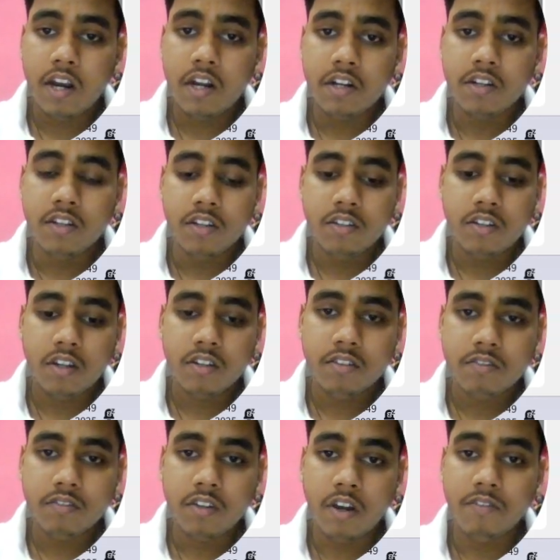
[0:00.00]
and
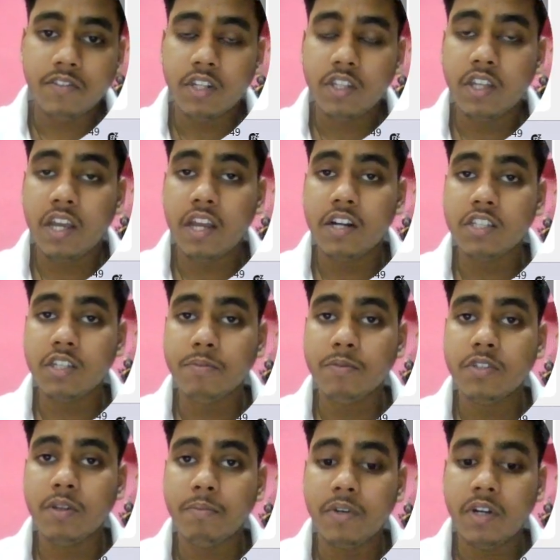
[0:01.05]
after the current sum
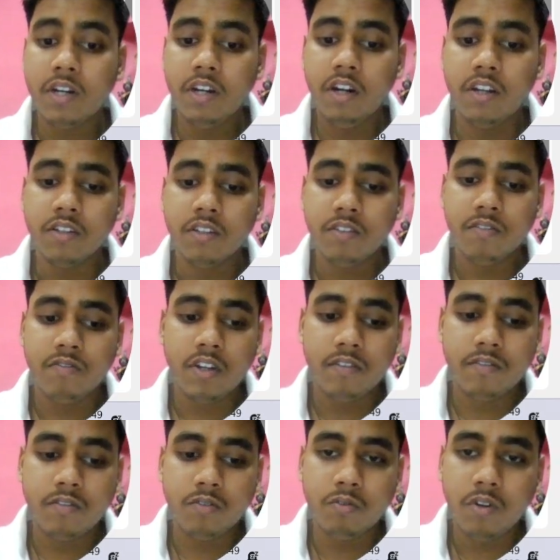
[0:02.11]
is updated, we
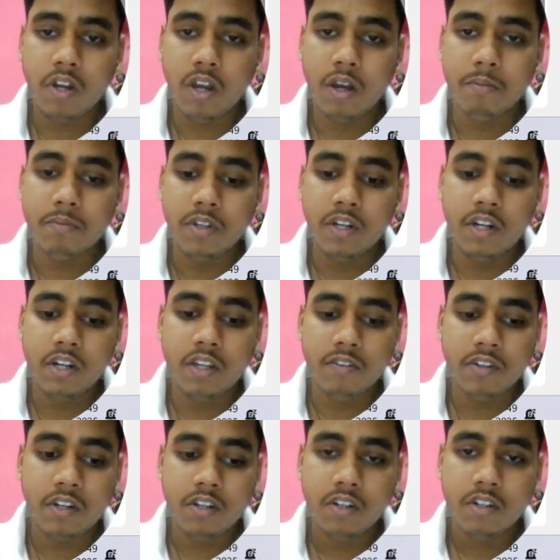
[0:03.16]
have to update
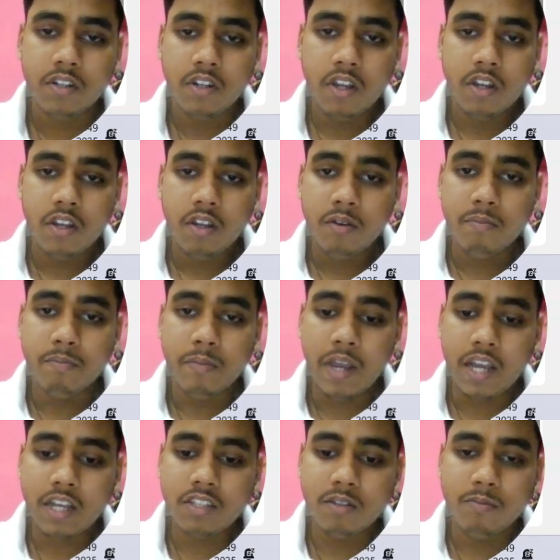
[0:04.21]
our
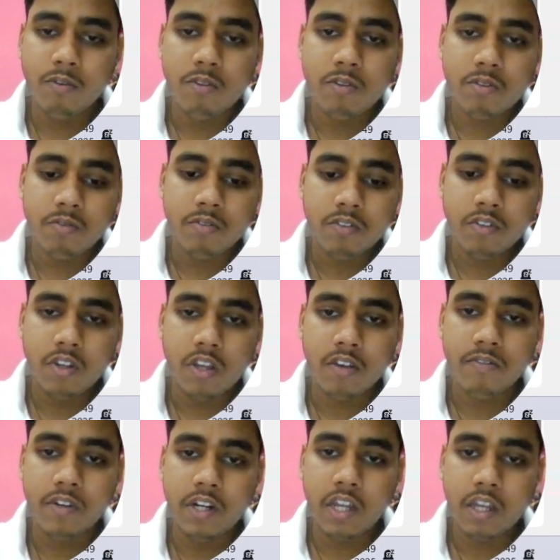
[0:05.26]
max sum also
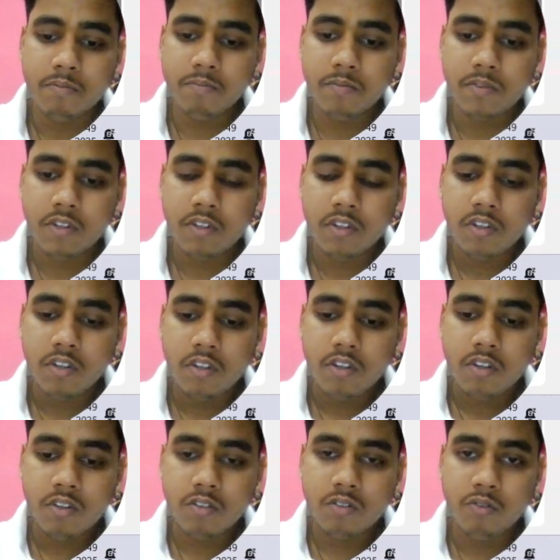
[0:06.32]
every time.
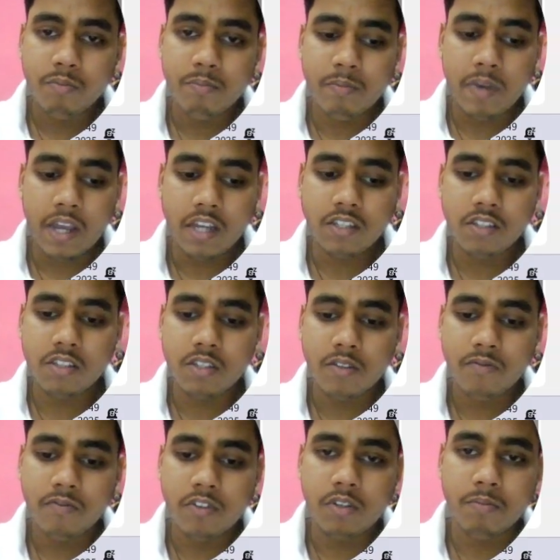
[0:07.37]
So max
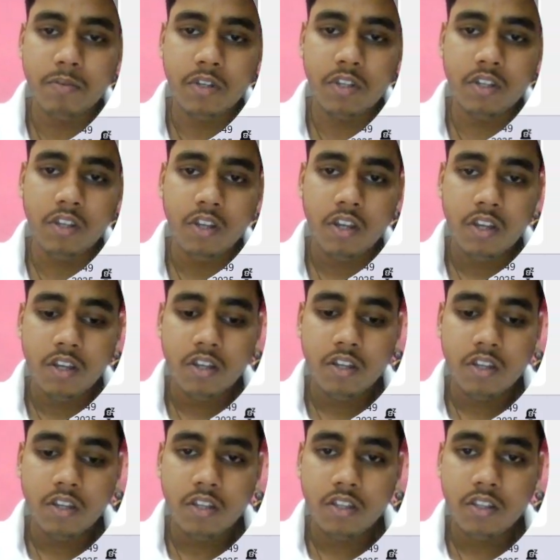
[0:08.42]
sum will be
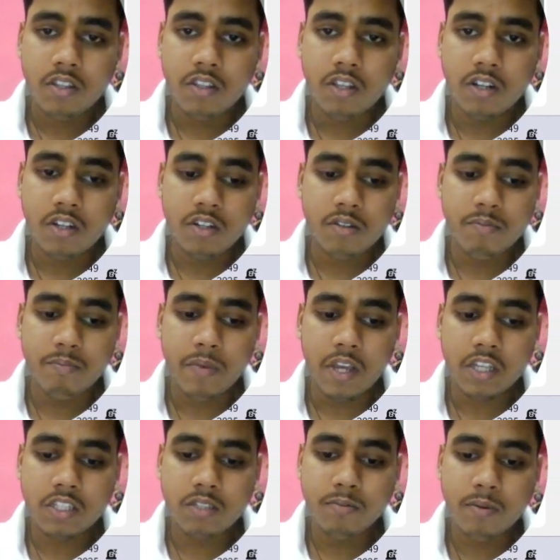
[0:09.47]
the
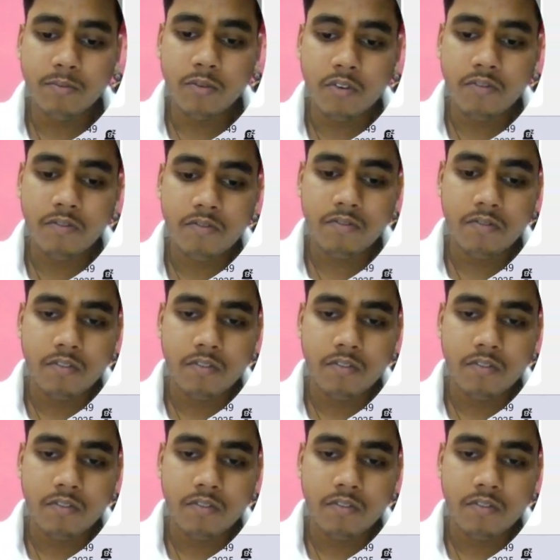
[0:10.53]
maximum of